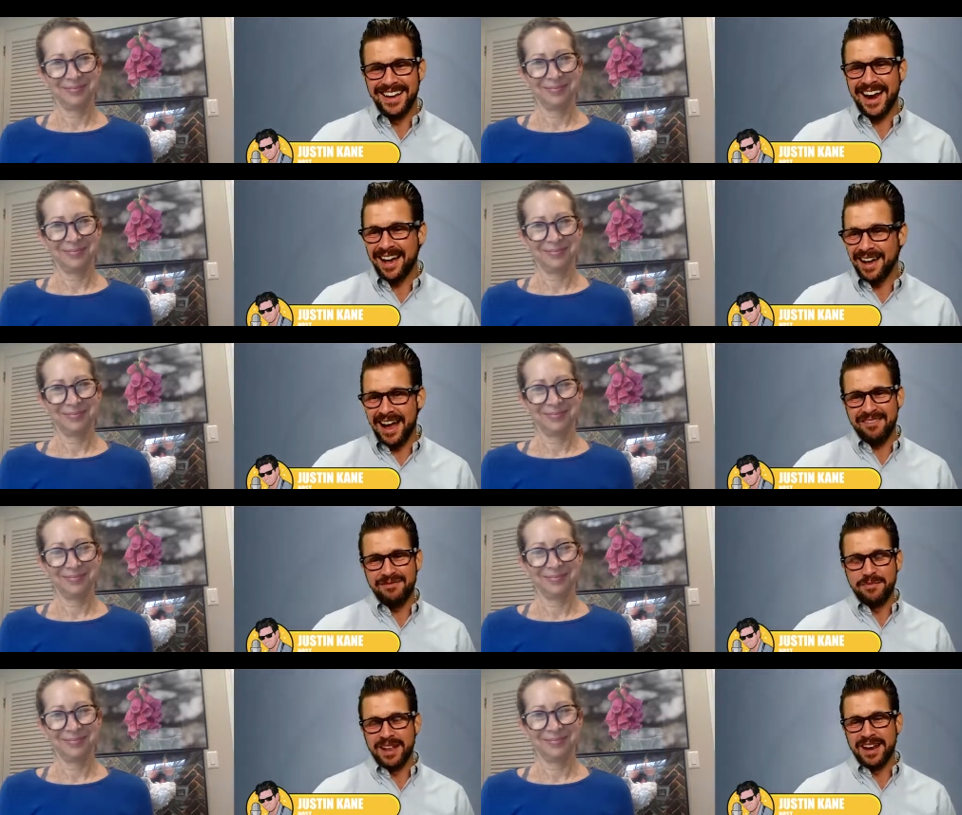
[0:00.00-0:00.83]
Speaker 1: and I,
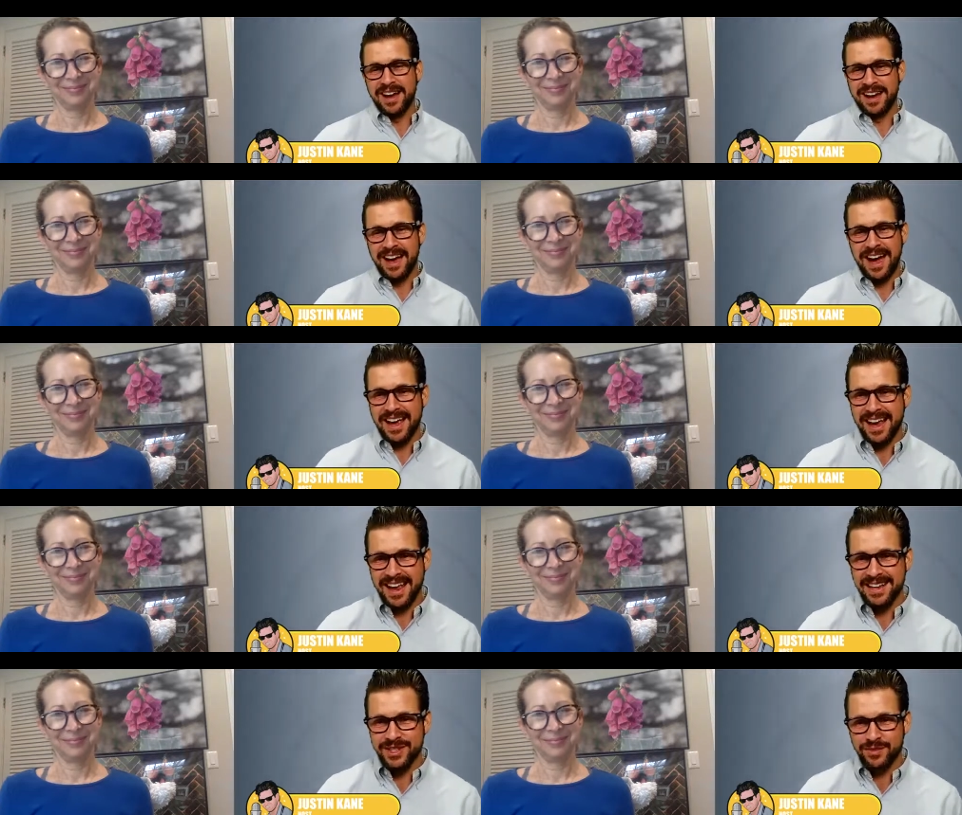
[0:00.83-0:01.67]
have been on a
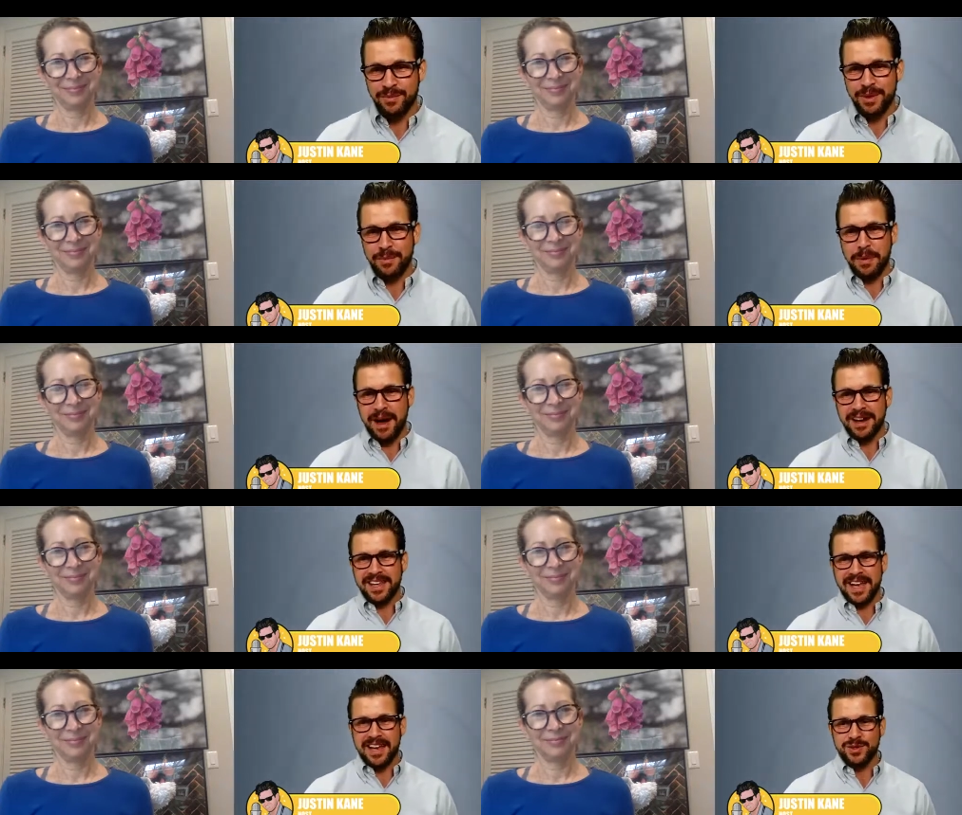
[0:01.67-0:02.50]
hiatus from the
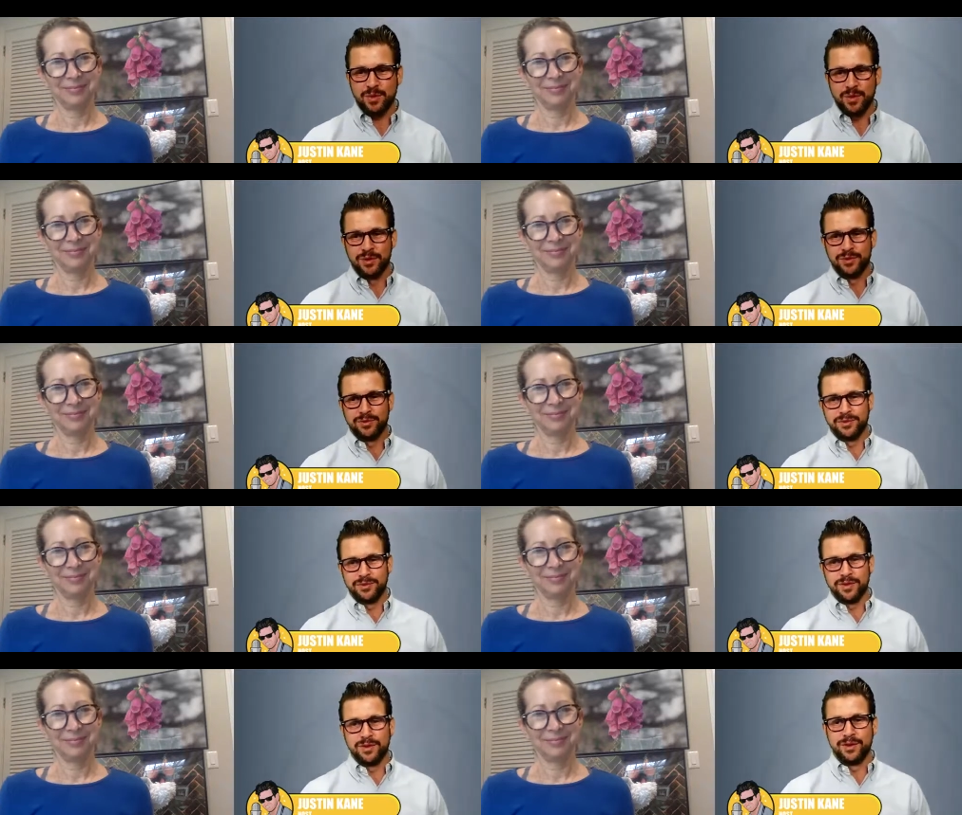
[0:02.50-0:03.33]
podcast world
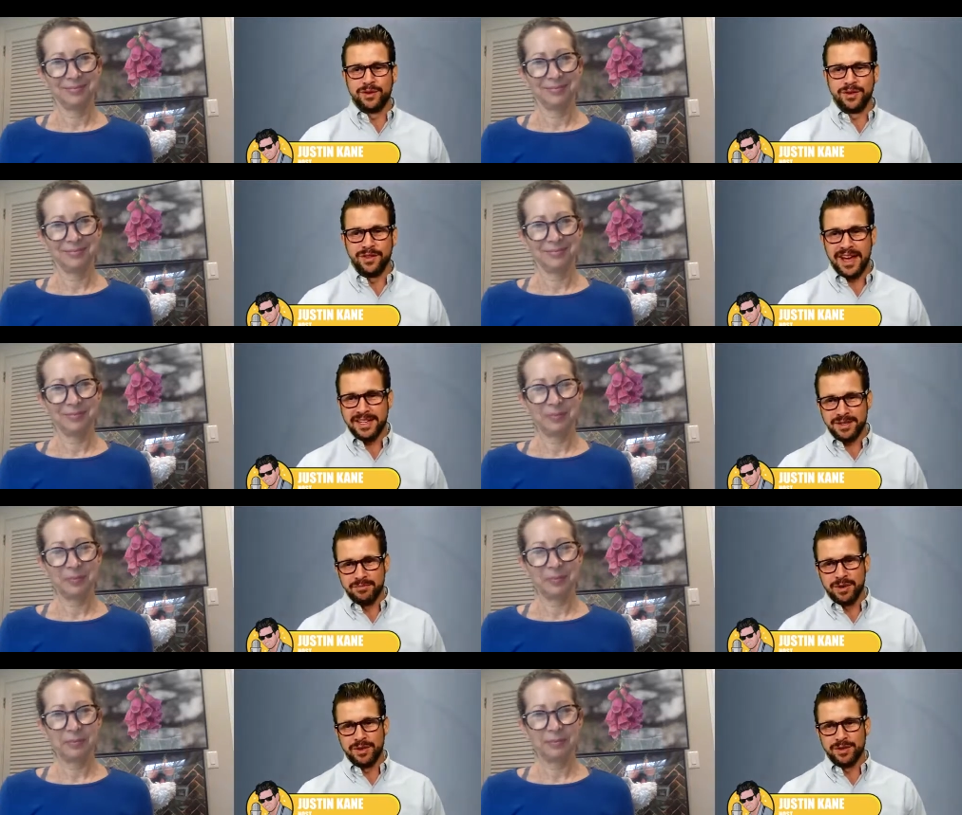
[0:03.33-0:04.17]
for the
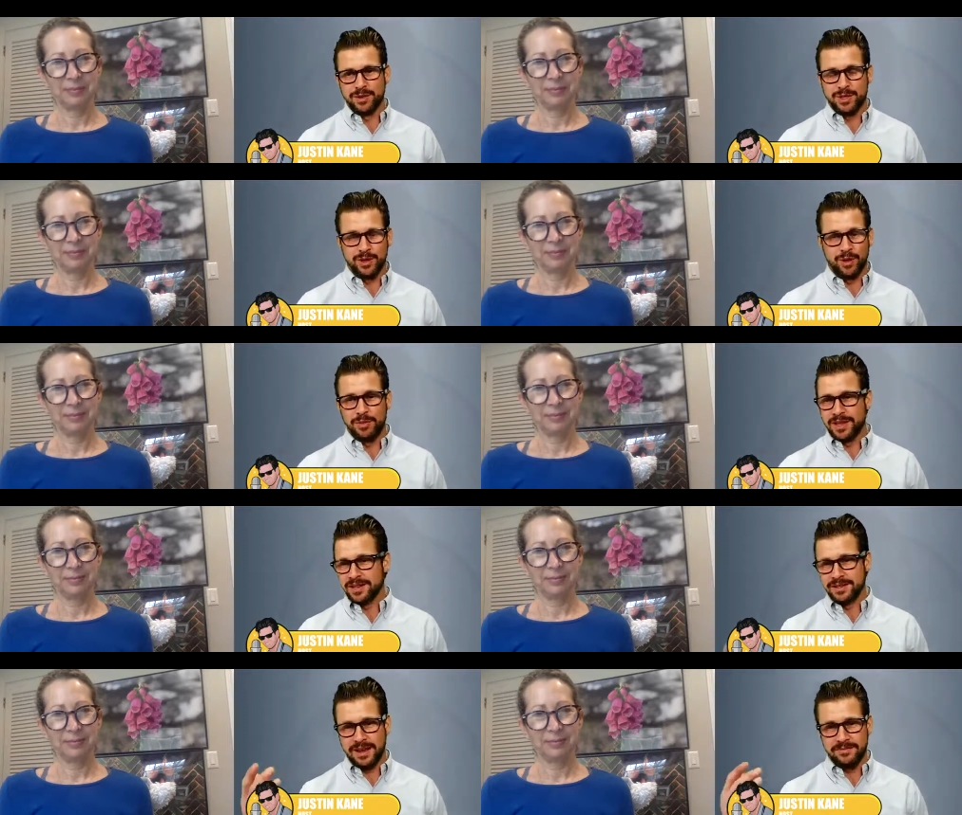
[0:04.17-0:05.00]
last month or so
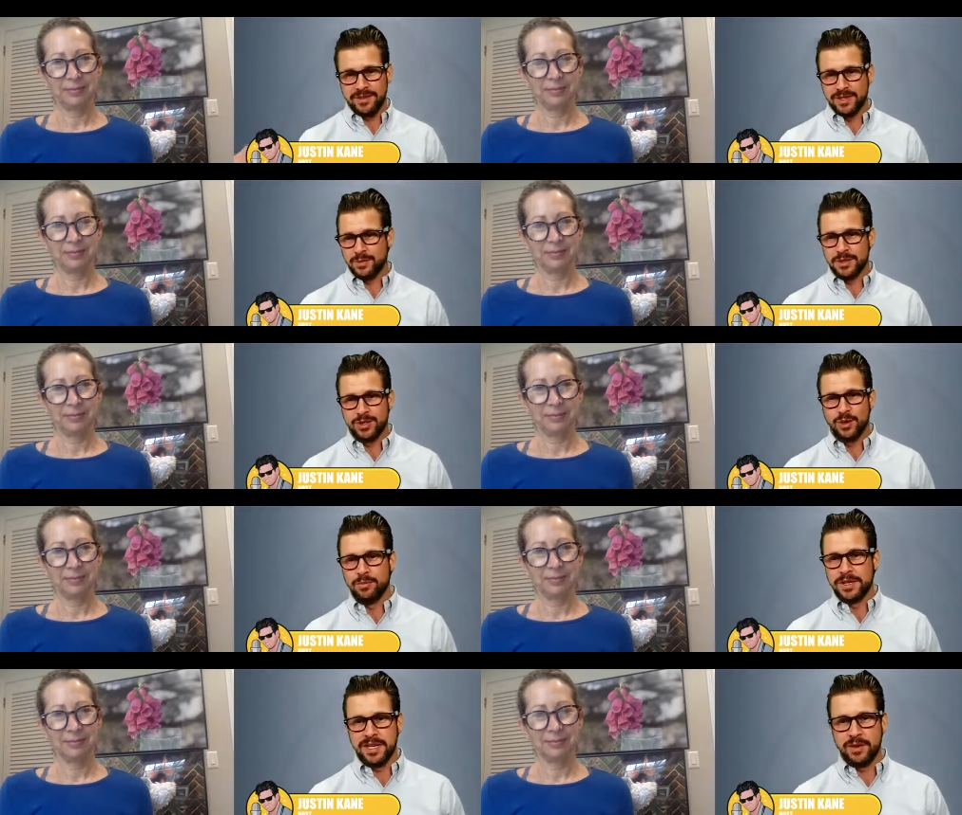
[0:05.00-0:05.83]
because I've just been so
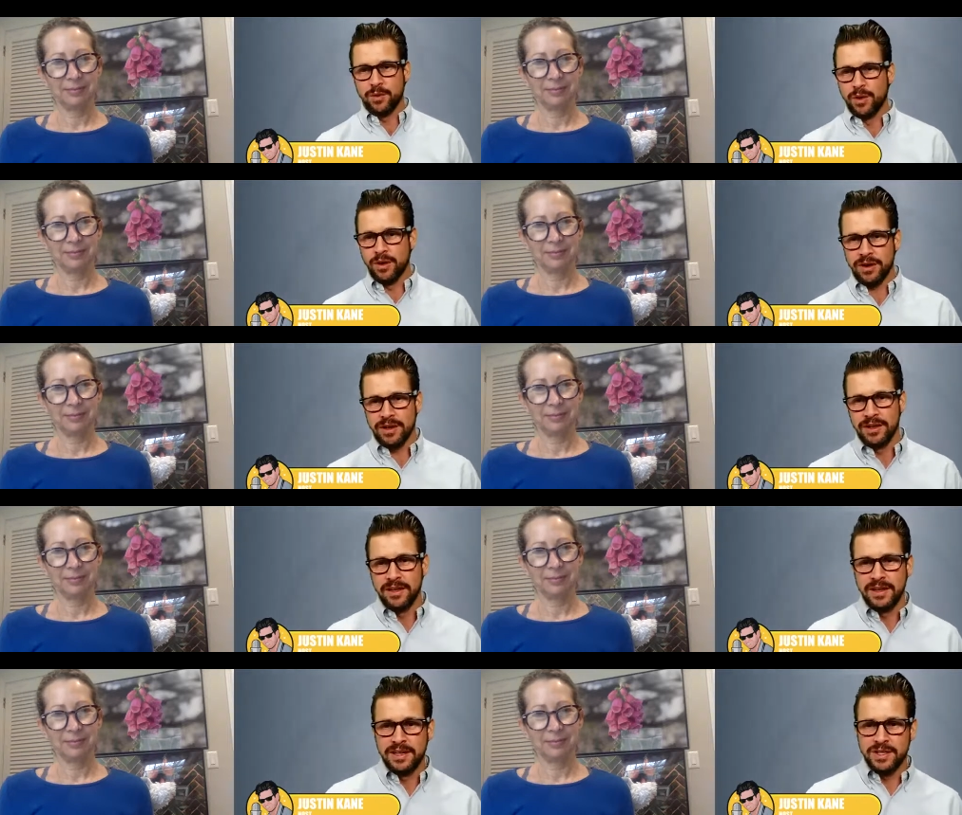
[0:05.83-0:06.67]
busy at work
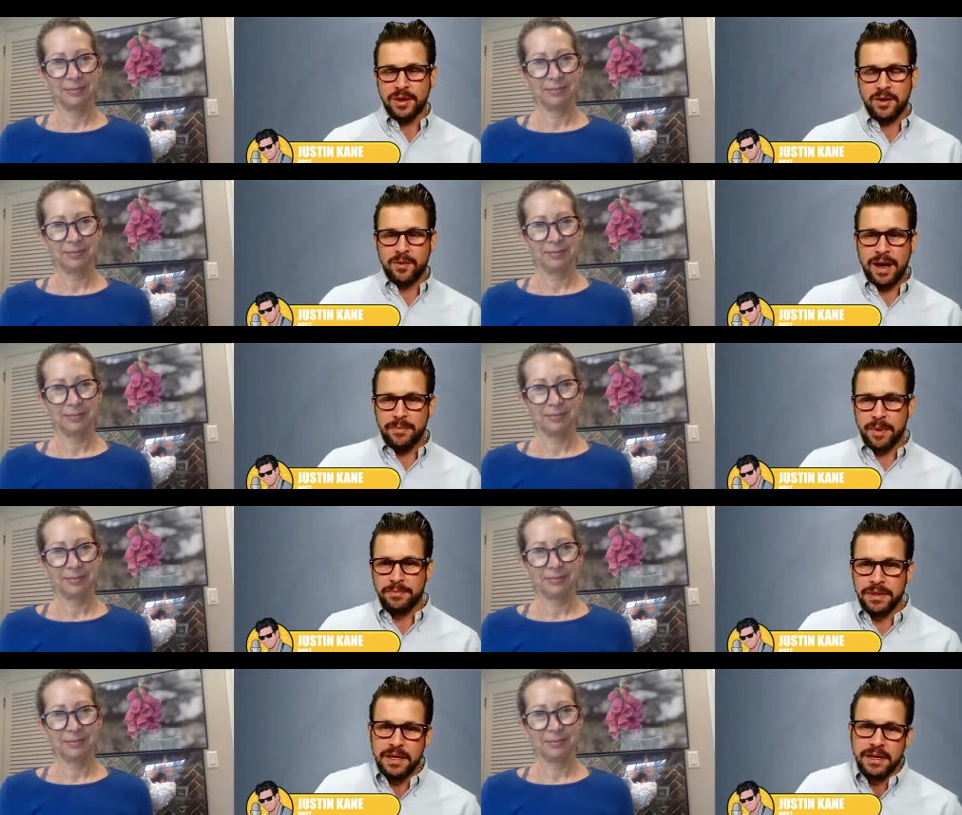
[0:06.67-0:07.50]
trying to wrap
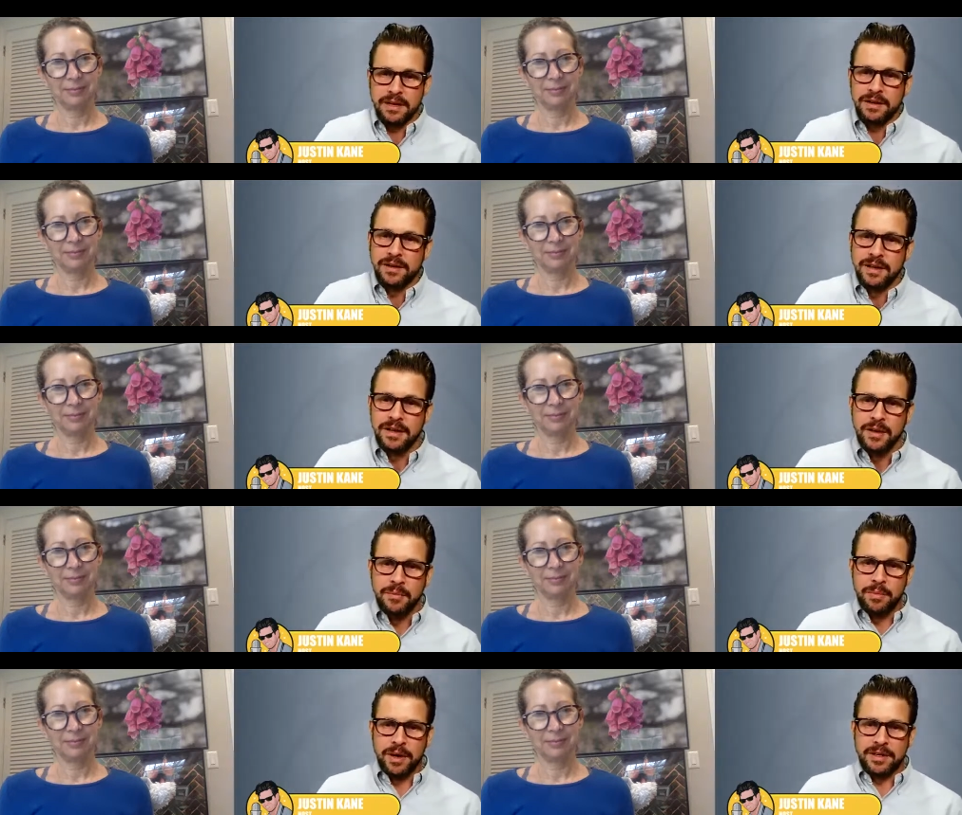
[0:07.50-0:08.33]
up the year.
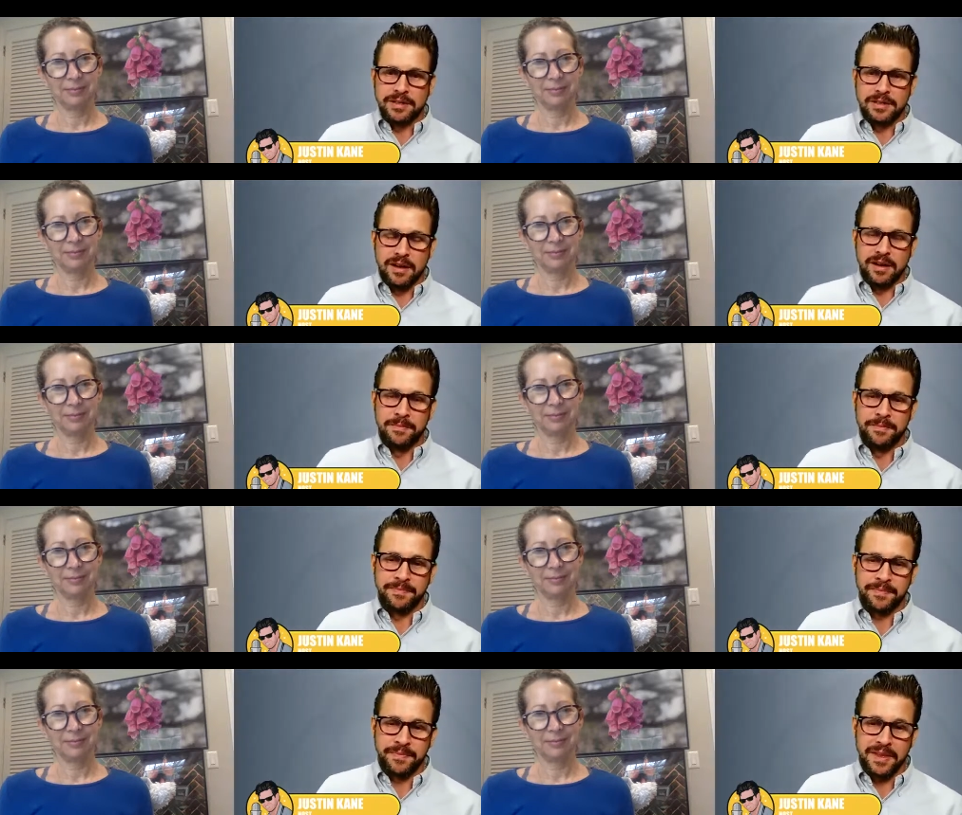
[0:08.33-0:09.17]
But
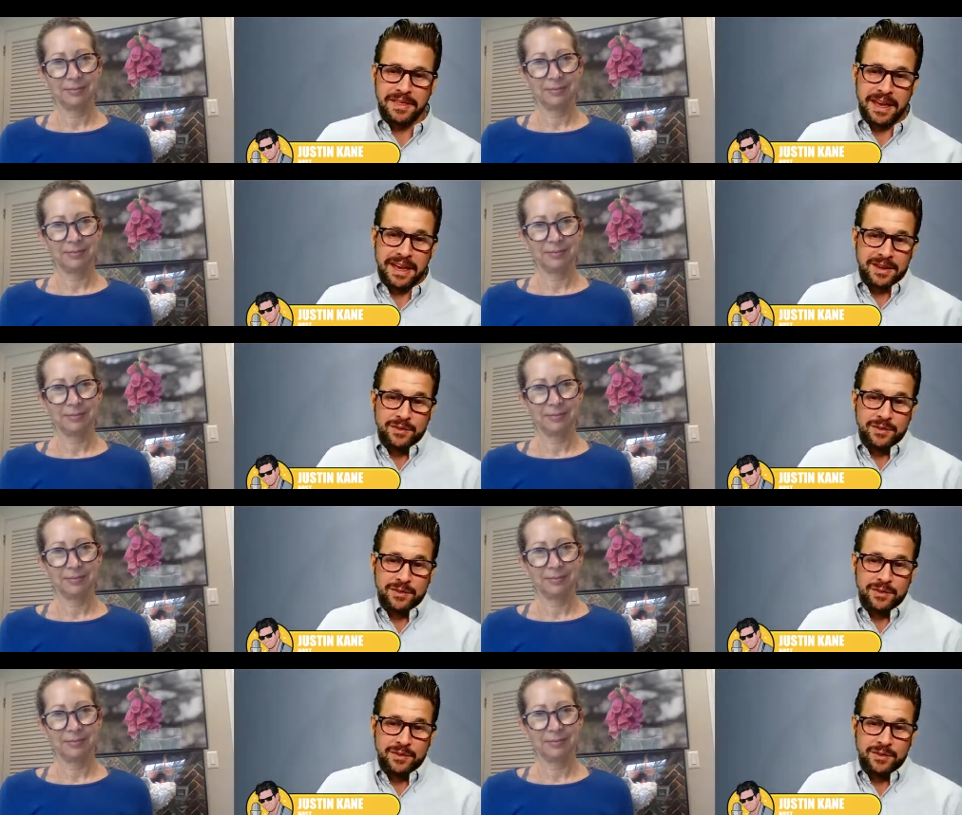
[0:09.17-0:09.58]
um, thank you